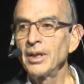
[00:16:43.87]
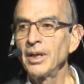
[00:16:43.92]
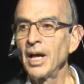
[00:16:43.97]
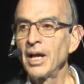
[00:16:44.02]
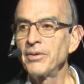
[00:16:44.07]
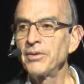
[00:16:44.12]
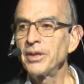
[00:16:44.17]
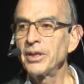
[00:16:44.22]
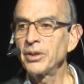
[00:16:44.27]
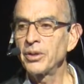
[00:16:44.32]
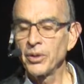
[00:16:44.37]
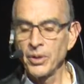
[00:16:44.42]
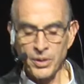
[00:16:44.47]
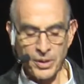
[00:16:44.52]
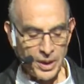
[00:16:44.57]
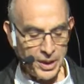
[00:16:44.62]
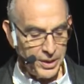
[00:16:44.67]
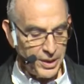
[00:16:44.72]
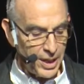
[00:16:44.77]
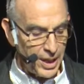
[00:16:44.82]
I think
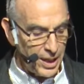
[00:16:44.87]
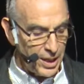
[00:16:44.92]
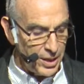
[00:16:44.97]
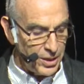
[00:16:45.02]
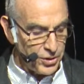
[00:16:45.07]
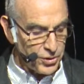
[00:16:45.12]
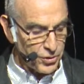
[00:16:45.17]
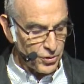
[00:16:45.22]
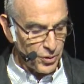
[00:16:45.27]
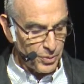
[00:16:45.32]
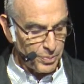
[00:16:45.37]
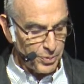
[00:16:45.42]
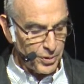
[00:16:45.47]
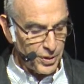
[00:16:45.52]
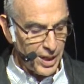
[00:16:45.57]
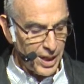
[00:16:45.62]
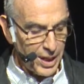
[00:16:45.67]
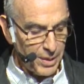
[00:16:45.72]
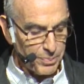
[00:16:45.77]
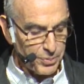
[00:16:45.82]
early days, or
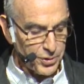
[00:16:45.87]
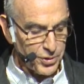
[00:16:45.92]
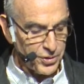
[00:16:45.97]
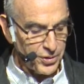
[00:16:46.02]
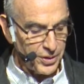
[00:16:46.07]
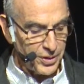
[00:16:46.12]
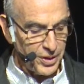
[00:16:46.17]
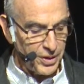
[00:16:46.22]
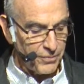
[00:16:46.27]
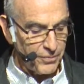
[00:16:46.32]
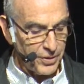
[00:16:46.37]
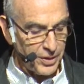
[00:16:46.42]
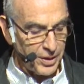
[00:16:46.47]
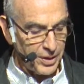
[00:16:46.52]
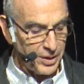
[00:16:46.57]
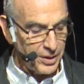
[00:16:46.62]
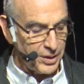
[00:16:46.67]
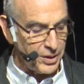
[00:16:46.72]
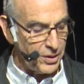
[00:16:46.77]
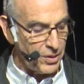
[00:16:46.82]
perhaps
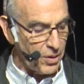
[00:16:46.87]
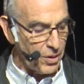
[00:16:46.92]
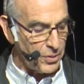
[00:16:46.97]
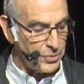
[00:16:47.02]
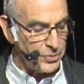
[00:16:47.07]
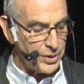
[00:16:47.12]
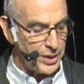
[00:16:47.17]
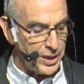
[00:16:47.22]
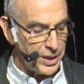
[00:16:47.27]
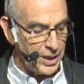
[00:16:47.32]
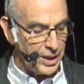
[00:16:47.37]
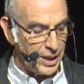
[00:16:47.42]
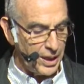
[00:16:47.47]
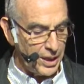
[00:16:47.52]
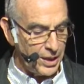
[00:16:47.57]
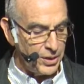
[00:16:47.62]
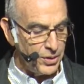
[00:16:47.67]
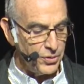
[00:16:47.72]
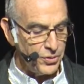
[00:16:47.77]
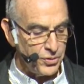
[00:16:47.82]
significantly already
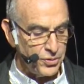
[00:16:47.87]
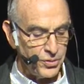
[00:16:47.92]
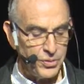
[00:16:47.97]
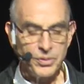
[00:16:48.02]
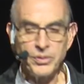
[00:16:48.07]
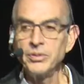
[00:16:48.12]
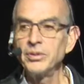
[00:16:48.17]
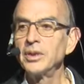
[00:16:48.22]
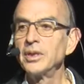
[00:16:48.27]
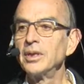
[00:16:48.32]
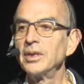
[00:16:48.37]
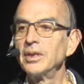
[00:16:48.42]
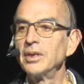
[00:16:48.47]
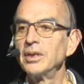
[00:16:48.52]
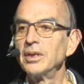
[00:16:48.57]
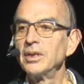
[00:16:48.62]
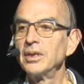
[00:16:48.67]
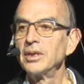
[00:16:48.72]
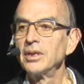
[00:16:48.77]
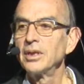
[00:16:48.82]
into
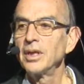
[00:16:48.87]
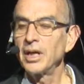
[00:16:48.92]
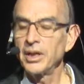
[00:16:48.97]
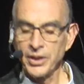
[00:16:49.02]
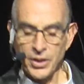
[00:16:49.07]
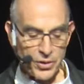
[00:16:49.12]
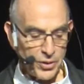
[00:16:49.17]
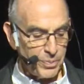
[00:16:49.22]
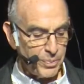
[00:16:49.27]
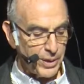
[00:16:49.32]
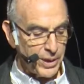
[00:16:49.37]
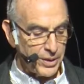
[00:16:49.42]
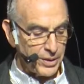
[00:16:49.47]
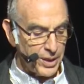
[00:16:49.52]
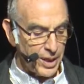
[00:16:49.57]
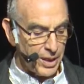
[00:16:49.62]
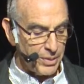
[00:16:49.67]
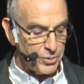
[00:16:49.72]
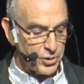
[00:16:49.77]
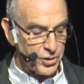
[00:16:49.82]
another
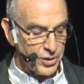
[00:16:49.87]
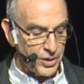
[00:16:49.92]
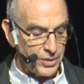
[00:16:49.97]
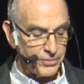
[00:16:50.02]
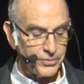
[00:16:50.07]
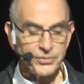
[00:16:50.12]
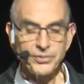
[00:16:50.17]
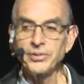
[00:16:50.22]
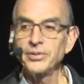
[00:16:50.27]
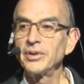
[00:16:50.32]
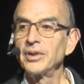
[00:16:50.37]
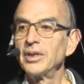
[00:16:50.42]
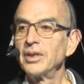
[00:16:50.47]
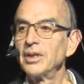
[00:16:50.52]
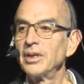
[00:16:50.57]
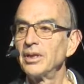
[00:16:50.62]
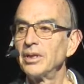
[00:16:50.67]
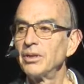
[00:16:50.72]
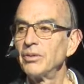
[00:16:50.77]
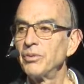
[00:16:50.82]
paradigm shift,
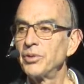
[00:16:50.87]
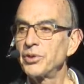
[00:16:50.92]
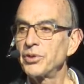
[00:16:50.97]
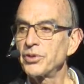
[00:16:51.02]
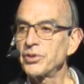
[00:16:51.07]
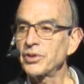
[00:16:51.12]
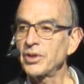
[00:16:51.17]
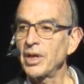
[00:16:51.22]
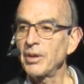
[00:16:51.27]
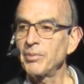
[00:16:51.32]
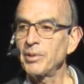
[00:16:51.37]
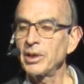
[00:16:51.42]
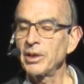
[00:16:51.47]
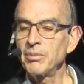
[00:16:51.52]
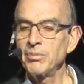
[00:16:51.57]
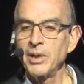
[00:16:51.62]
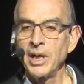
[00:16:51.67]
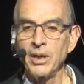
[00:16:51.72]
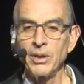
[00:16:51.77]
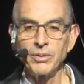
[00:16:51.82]
which is coming
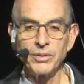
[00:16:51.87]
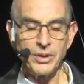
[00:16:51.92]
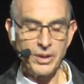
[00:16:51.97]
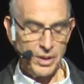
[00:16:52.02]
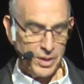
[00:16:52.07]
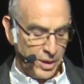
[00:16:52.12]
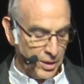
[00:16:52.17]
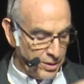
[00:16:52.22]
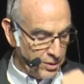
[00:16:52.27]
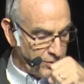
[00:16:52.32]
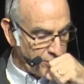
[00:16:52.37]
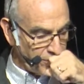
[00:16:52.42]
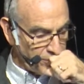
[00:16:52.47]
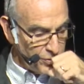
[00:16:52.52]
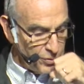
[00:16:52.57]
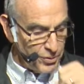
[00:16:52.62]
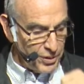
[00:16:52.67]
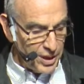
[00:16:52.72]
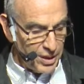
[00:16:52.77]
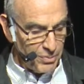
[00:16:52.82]
about
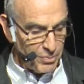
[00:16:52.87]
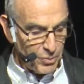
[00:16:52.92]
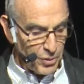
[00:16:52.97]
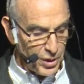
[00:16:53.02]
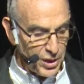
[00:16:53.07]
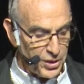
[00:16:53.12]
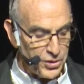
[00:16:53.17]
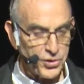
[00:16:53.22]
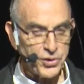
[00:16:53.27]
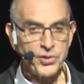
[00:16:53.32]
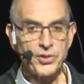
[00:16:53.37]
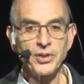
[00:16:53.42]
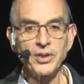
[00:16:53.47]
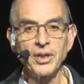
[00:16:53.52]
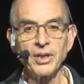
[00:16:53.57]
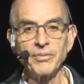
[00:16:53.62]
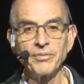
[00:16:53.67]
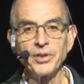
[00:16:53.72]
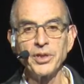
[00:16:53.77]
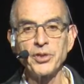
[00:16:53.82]
through the embrace
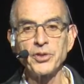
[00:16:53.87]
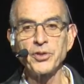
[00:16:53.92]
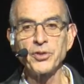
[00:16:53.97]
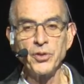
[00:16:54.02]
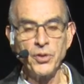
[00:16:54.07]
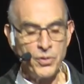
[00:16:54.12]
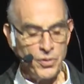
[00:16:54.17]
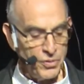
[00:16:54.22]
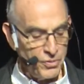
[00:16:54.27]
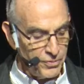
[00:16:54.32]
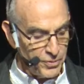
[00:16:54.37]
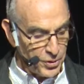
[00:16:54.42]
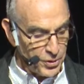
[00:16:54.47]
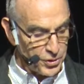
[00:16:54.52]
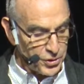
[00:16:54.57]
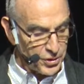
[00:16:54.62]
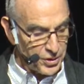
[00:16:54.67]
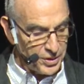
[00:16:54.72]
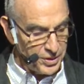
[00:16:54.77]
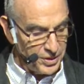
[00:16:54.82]
of this new
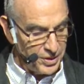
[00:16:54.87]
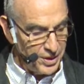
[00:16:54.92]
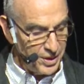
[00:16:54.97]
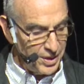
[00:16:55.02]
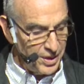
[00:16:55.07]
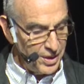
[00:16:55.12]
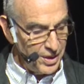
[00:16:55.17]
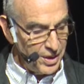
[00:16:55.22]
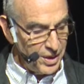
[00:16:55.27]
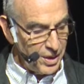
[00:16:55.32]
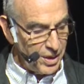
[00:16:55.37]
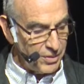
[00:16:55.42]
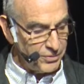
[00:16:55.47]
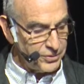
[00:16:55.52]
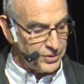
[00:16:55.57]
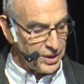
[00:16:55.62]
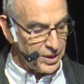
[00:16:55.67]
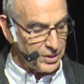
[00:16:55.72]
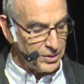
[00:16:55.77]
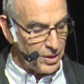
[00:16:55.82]
version of
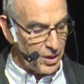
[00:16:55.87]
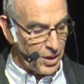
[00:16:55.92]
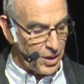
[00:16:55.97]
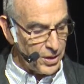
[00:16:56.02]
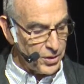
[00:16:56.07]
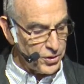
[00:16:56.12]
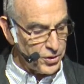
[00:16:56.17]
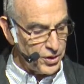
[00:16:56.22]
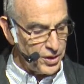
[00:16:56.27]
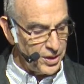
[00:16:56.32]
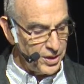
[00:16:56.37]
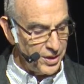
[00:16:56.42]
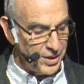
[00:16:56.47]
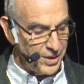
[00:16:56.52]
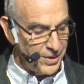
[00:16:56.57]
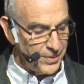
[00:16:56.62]
technology.